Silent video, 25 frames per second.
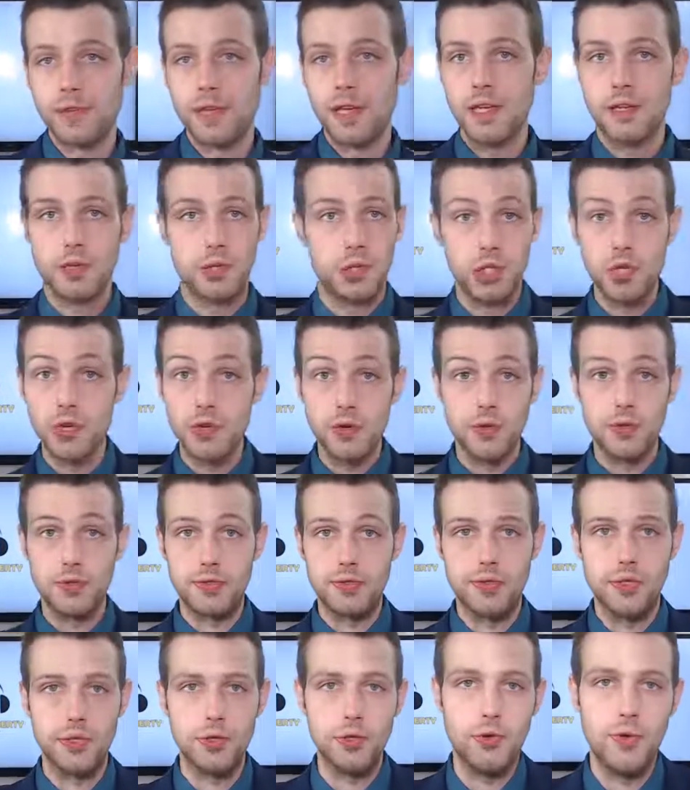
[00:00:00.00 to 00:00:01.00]

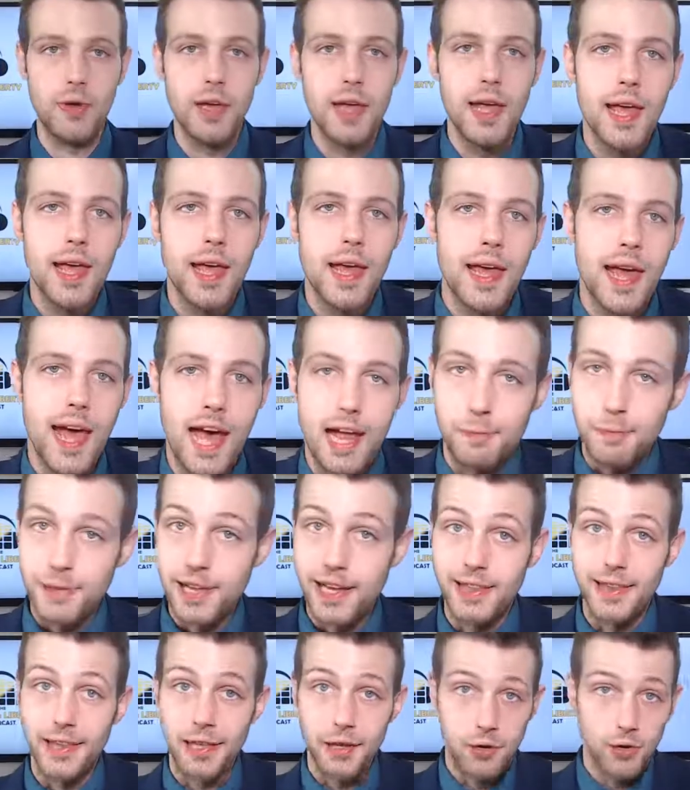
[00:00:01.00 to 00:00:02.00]
Jews, who had
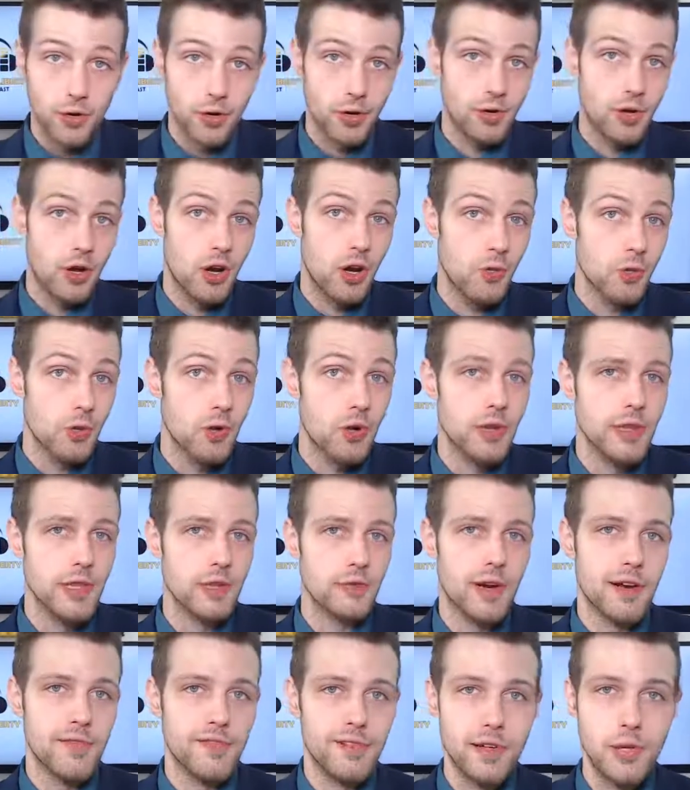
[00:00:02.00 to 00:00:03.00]
played little or no role in the
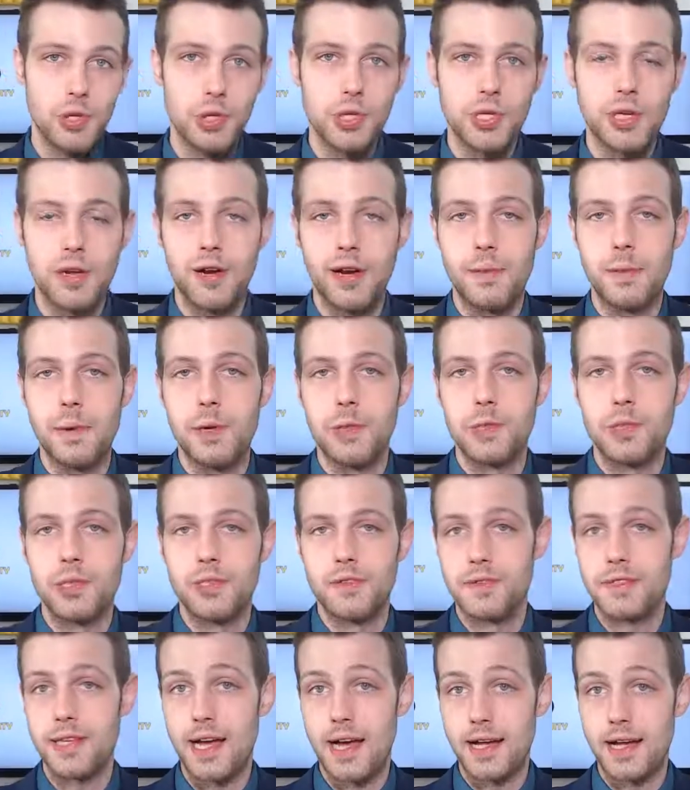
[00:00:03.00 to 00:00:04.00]
revolutionary emergence
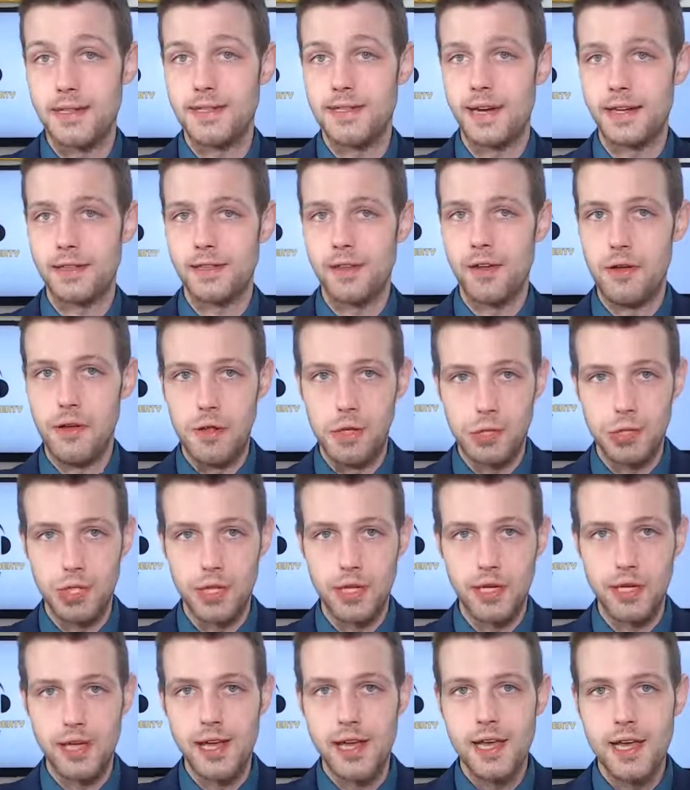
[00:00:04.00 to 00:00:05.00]
of science and
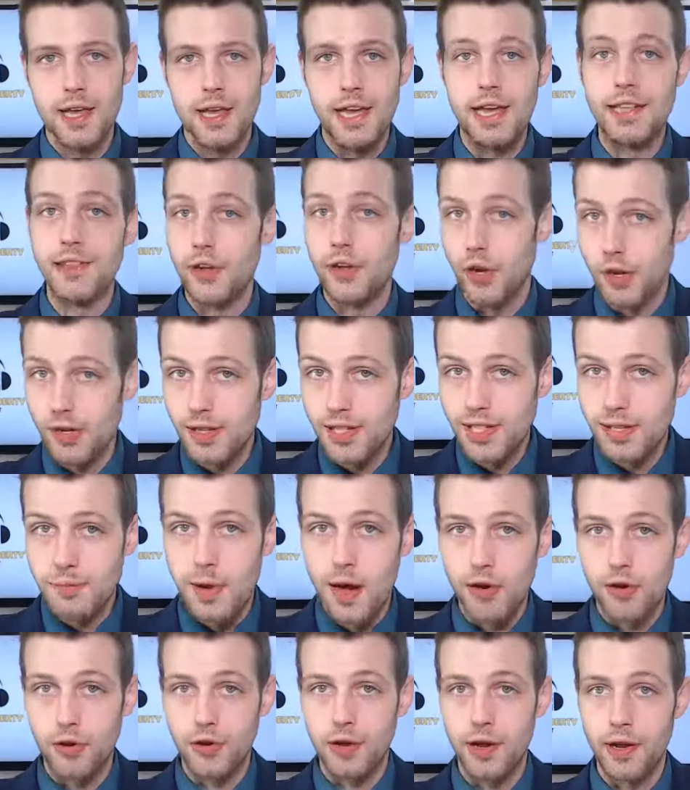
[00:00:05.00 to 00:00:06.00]
technology, in the early
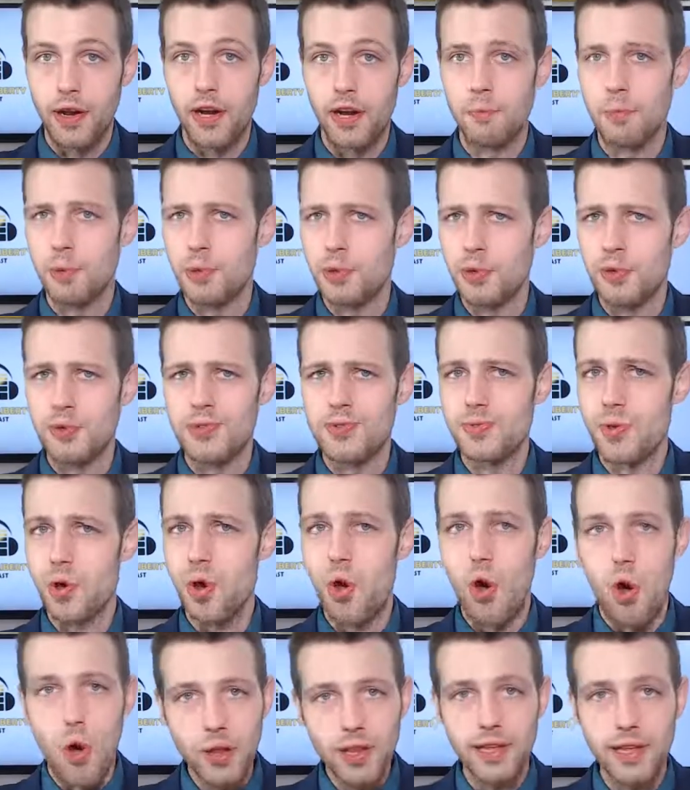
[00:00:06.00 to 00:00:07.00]
modern era produced a
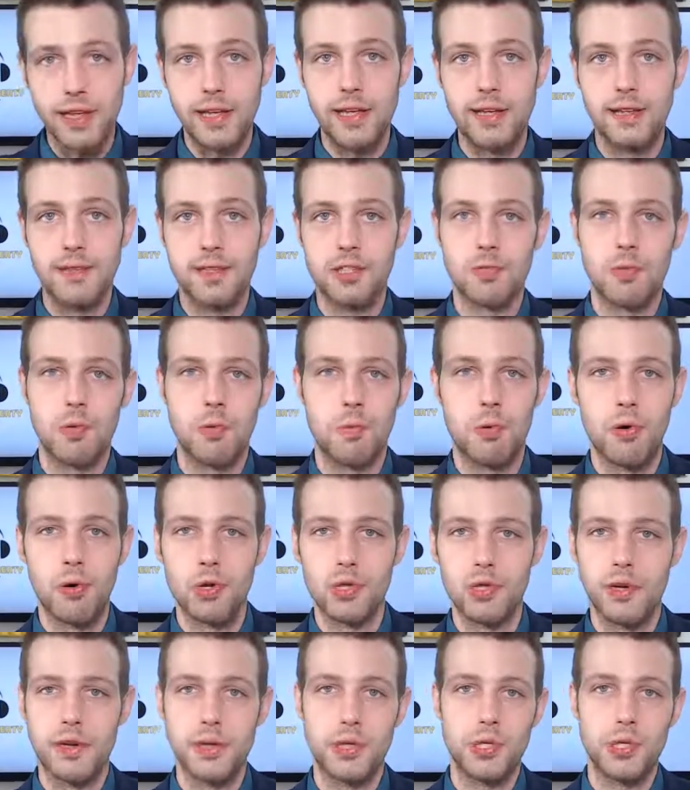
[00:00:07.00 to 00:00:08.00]
wholly
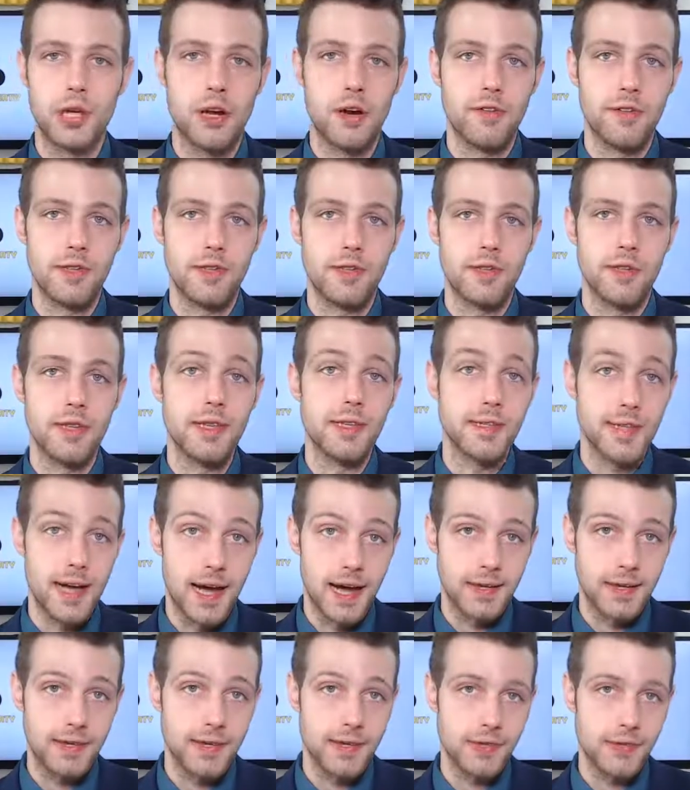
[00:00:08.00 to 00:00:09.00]
disproportionate share of the
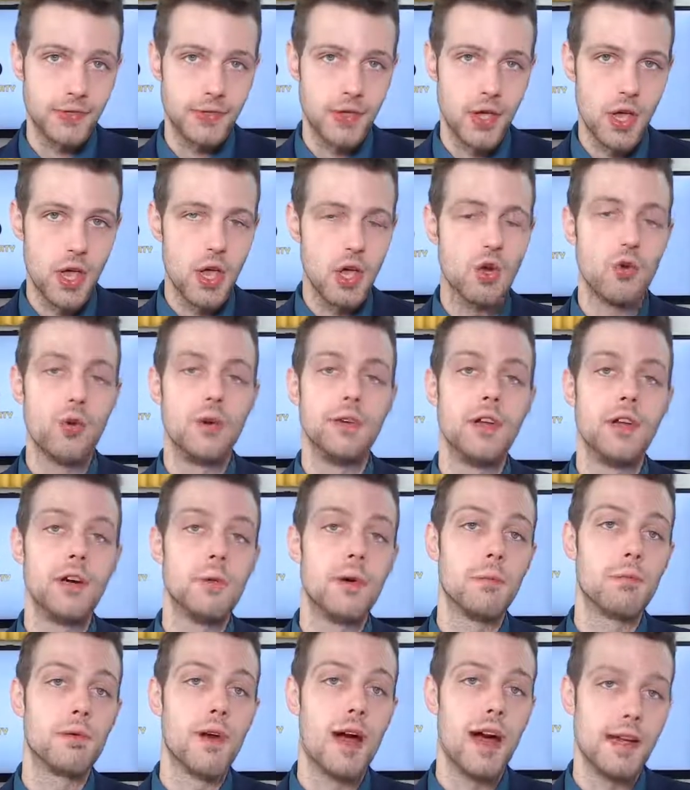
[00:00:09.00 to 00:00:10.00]
scientists who won
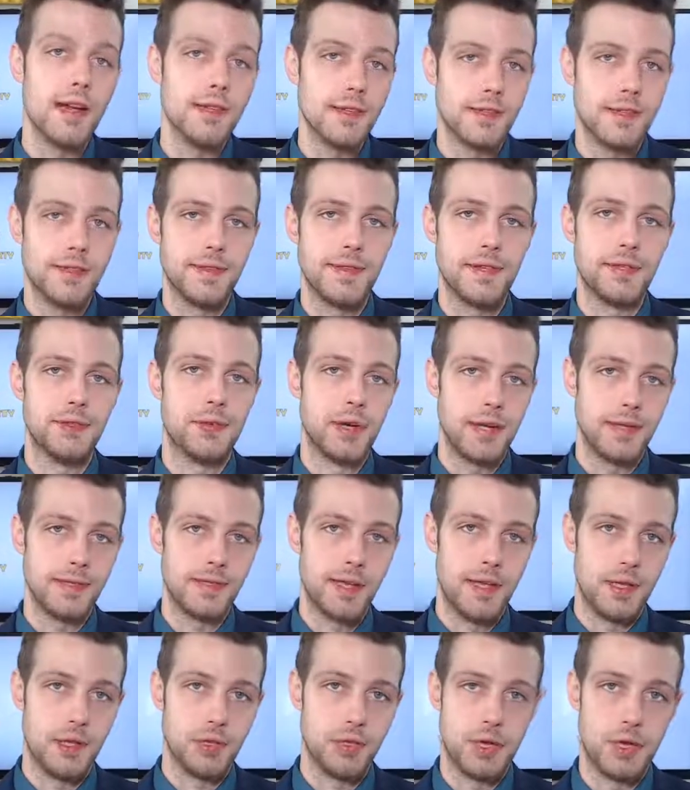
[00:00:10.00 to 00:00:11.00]
Nobel Prizes in the 20th
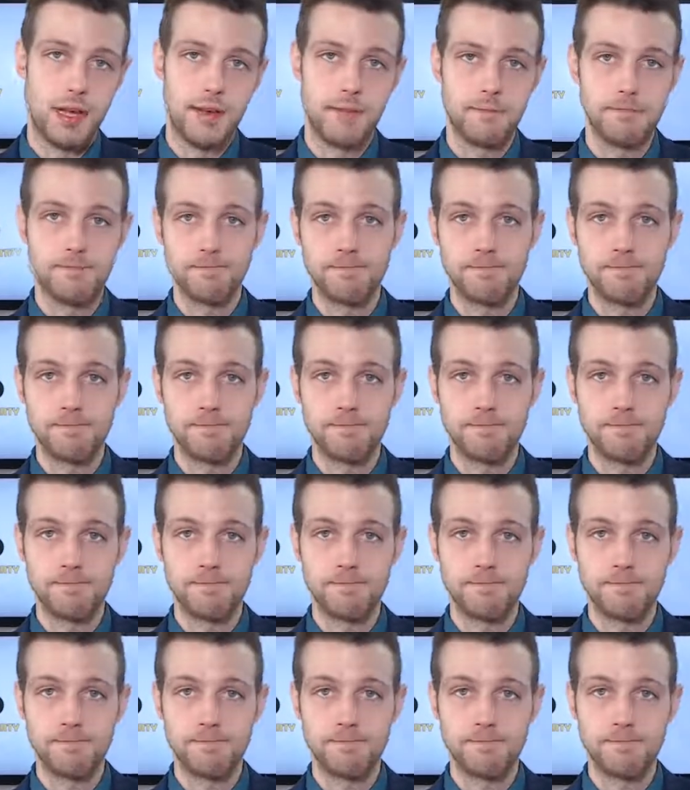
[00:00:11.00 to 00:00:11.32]
century.